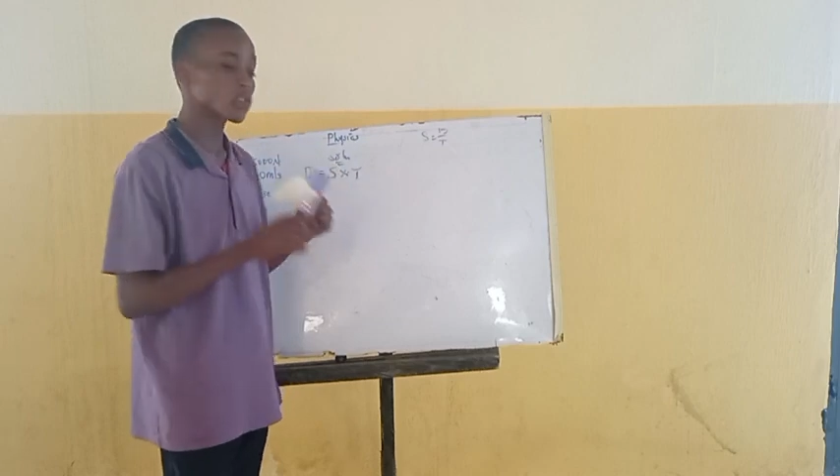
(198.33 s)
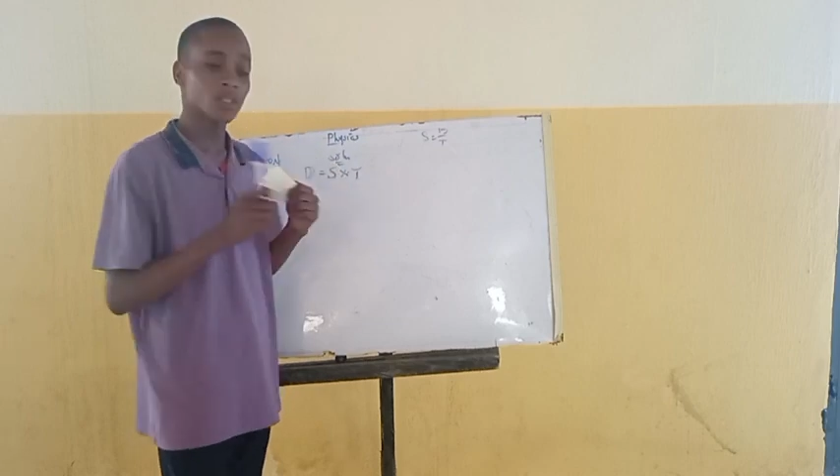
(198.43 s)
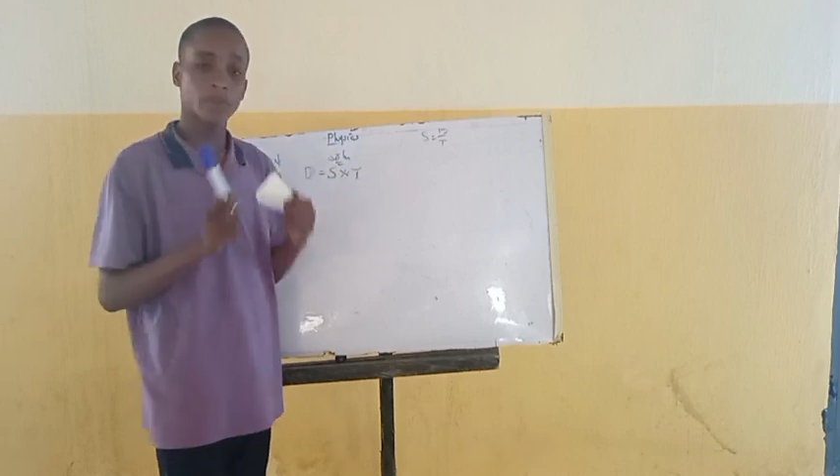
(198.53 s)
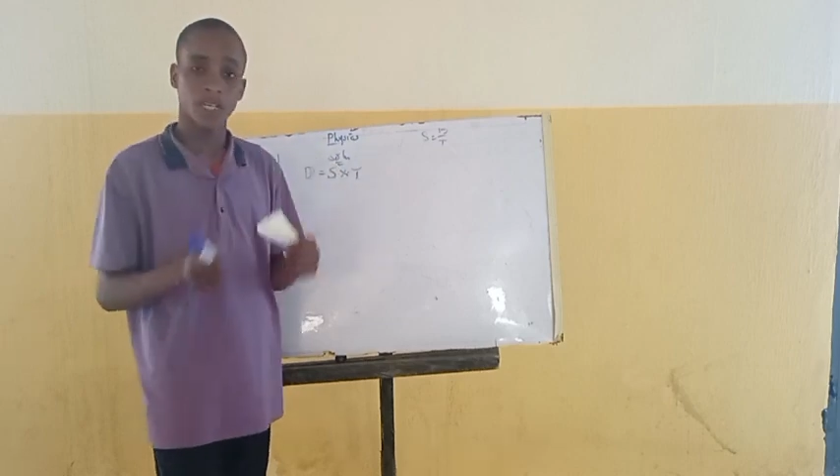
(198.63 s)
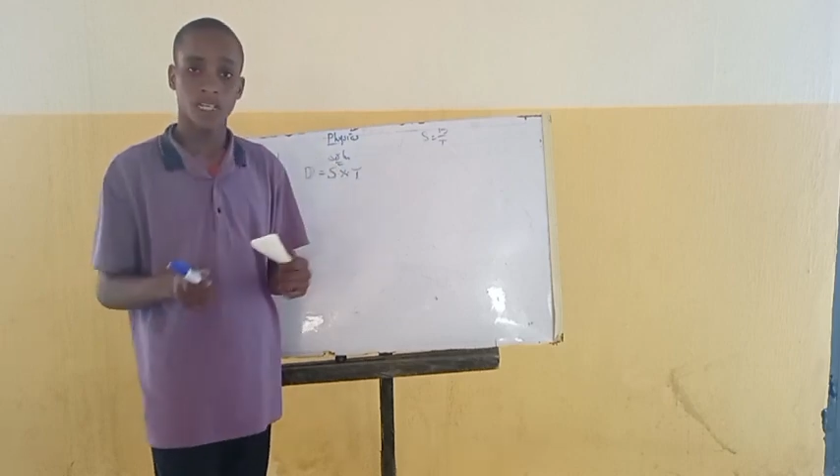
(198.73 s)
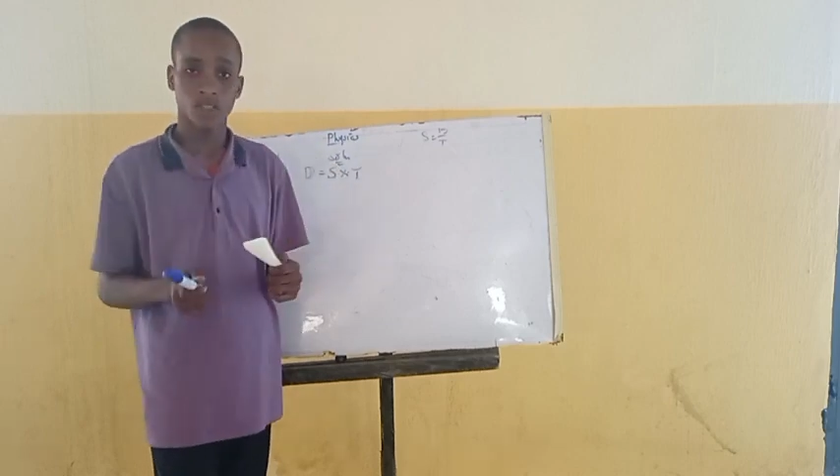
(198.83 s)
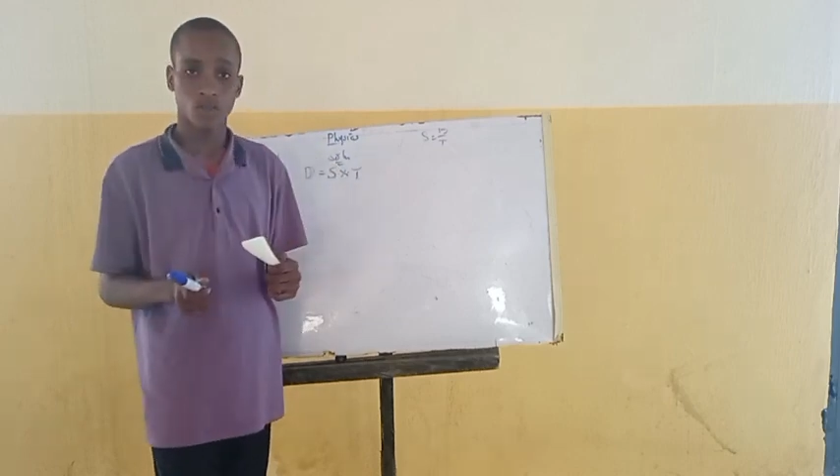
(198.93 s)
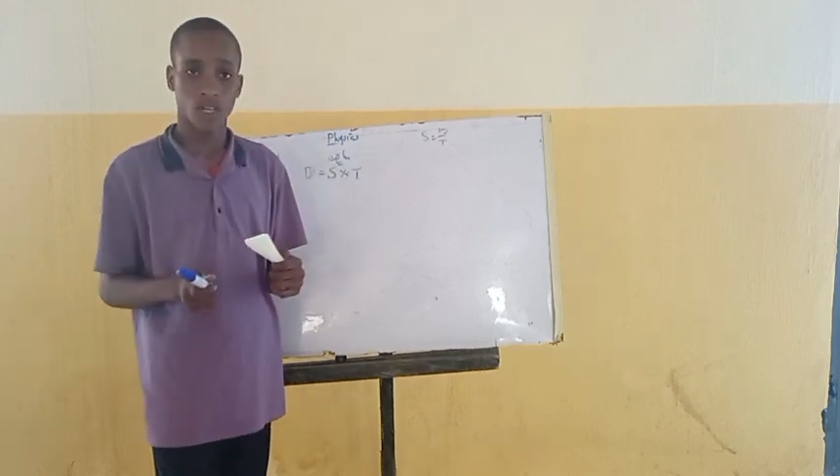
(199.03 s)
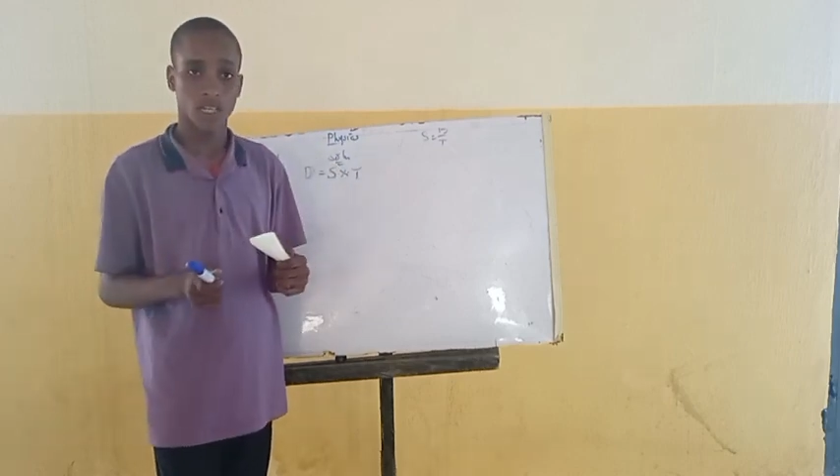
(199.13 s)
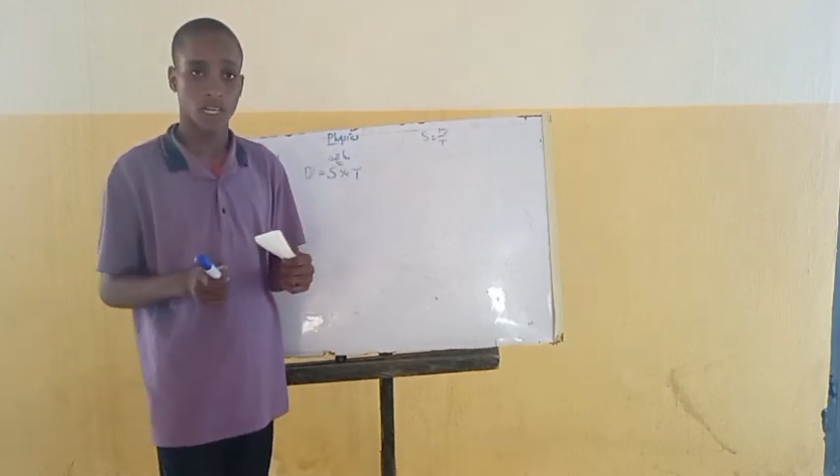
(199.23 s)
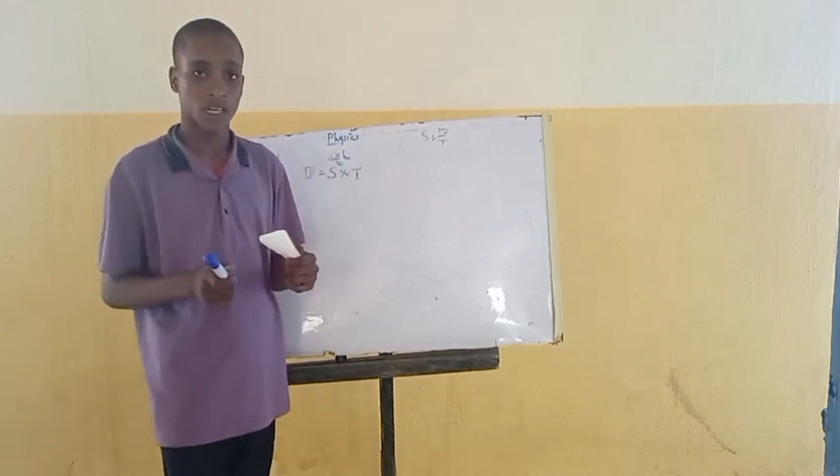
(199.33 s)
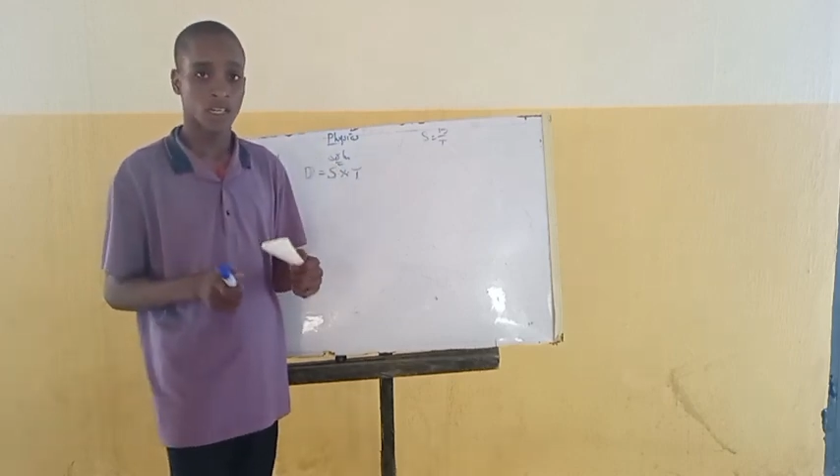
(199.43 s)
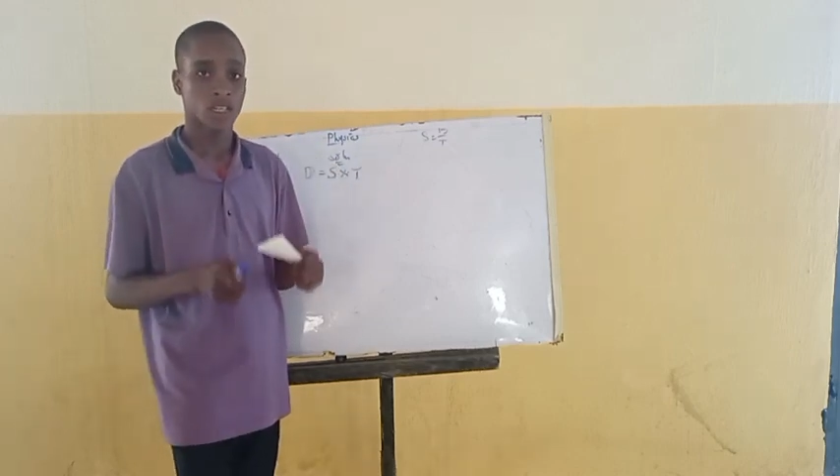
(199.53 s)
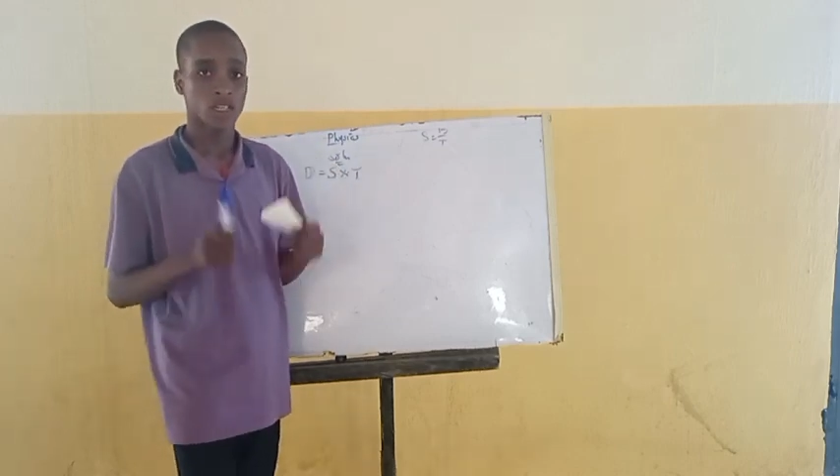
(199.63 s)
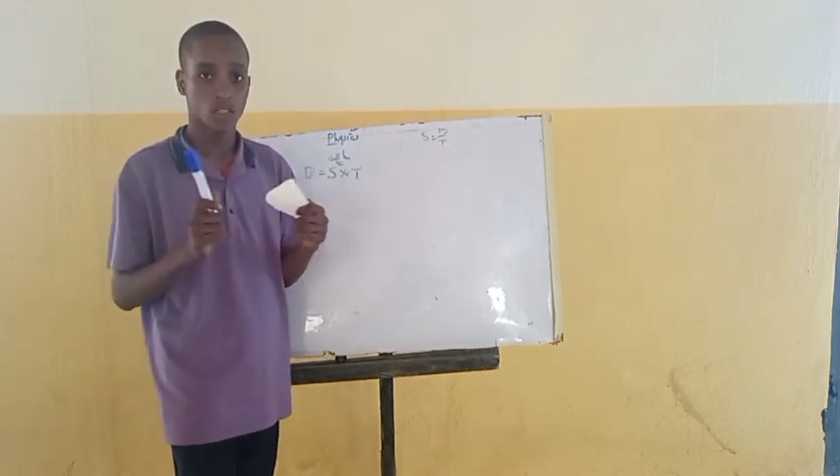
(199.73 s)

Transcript: multiply them together,